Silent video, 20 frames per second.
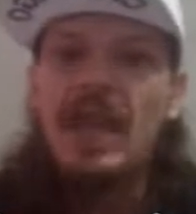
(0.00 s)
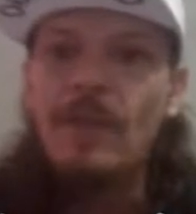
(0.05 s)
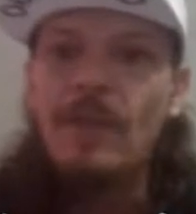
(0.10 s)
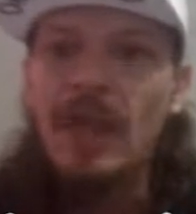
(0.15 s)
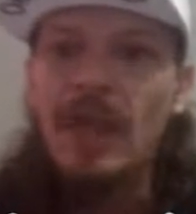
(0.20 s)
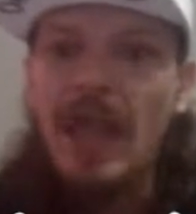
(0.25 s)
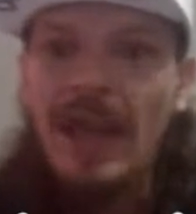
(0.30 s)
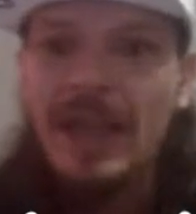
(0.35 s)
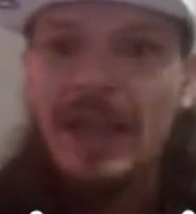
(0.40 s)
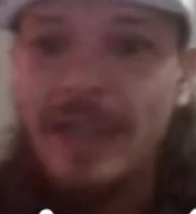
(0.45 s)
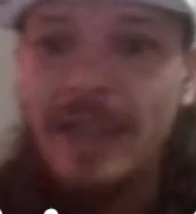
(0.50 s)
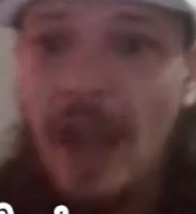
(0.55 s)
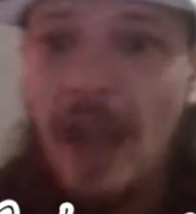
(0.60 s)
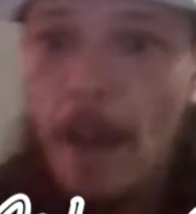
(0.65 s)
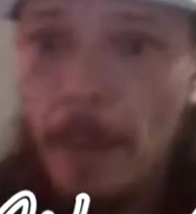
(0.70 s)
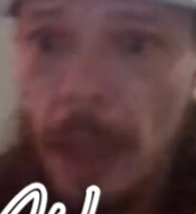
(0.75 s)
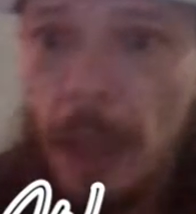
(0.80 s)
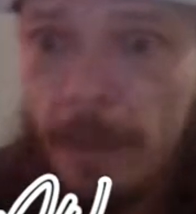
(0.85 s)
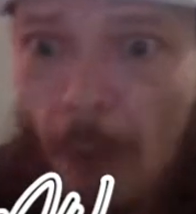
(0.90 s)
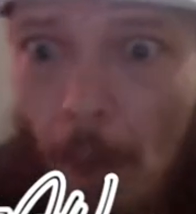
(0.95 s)
legacy, I
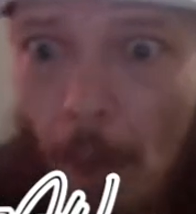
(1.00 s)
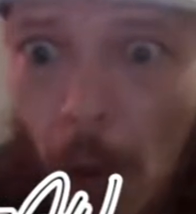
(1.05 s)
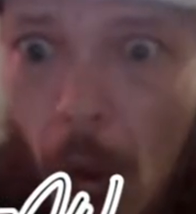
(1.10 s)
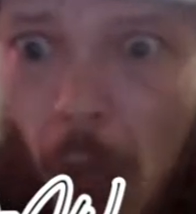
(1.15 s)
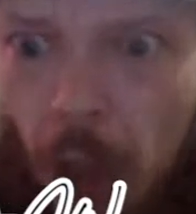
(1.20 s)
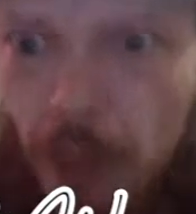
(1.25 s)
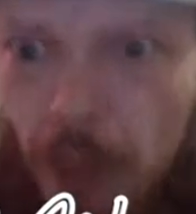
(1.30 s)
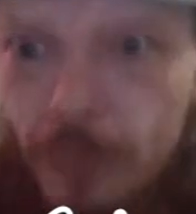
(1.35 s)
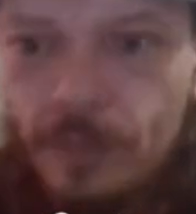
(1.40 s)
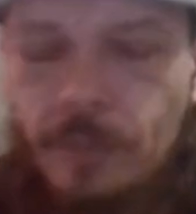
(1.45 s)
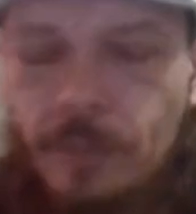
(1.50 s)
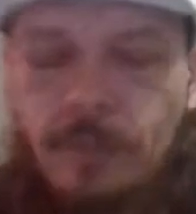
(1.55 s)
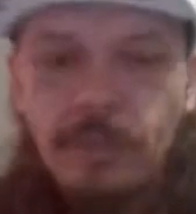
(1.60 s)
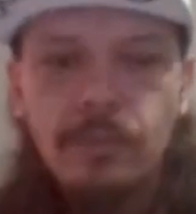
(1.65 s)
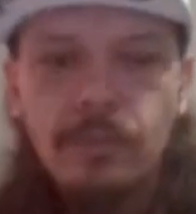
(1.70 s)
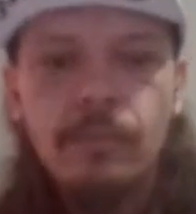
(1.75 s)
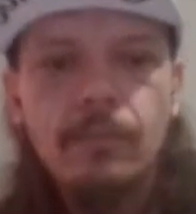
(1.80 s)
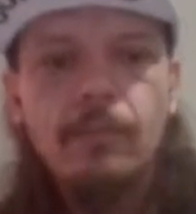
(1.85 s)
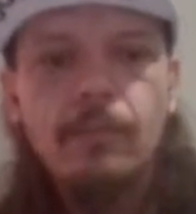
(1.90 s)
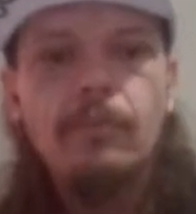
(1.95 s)
believe I will.
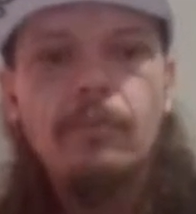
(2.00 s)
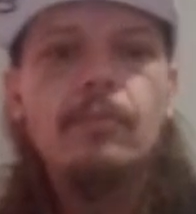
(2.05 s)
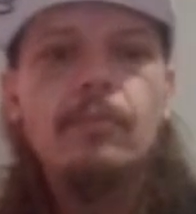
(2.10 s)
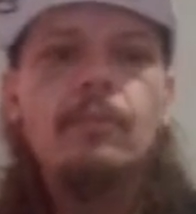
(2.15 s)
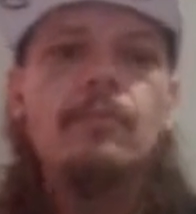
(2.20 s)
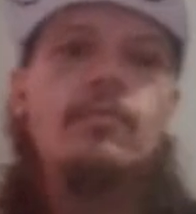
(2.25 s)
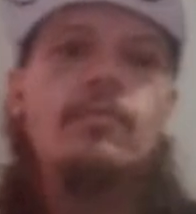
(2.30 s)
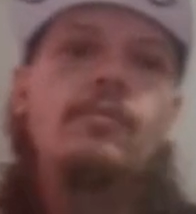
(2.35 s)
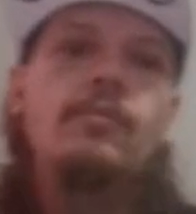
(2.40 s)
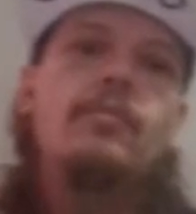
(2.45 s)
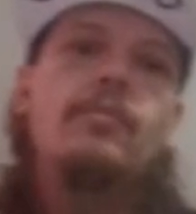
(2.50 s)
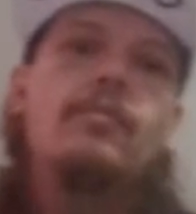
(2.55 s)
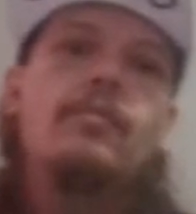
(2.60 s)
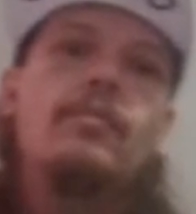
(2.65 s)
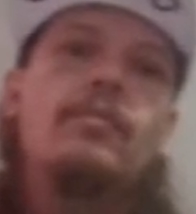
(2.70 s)
I will!